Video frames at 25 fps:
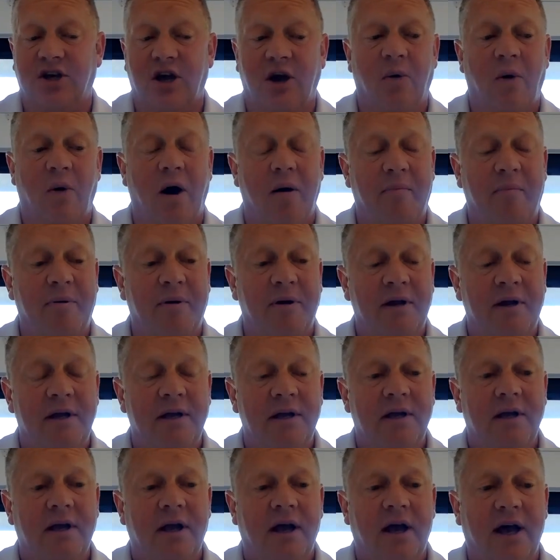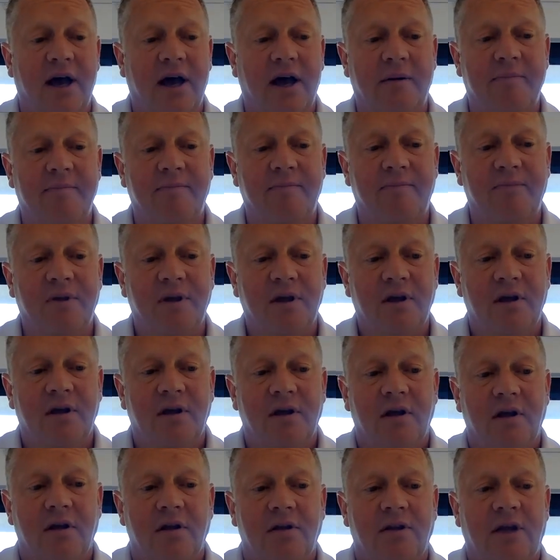to go up.
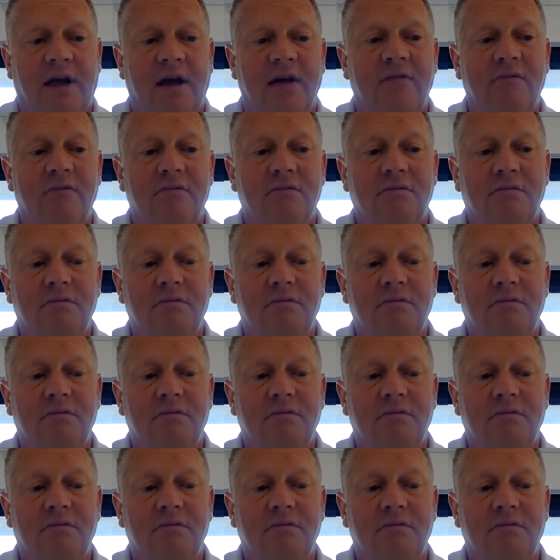Now,